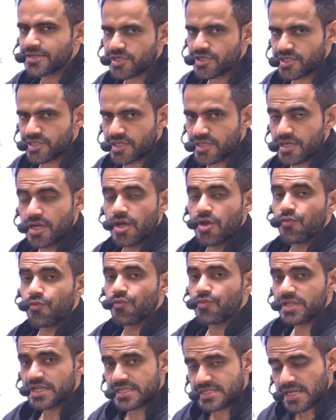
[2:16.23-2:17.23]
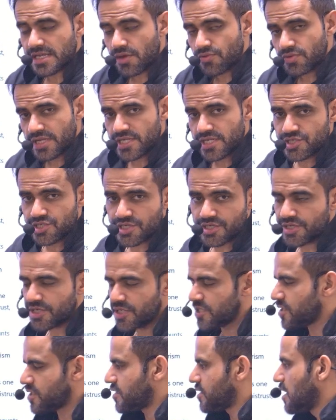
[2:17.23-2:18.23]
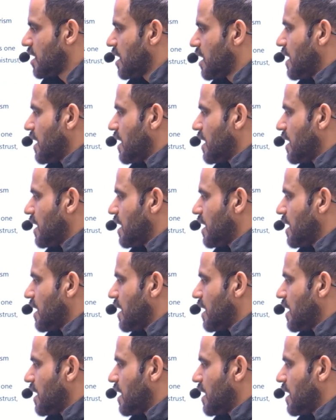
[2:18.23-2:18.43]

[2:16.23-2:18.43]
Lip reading: region, within South Asian region.